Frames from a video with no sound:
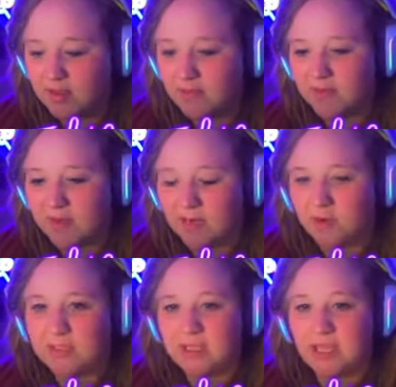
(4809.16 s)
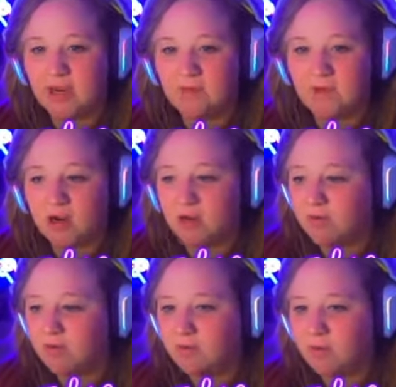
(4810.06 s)
Fine, I will take care of the
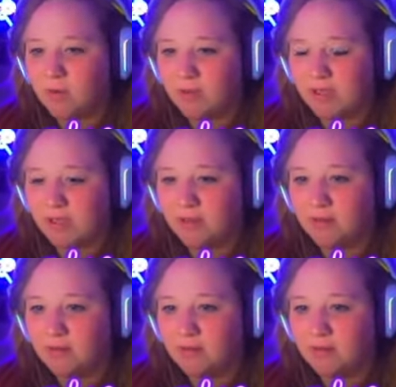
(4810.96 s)
garden quickly.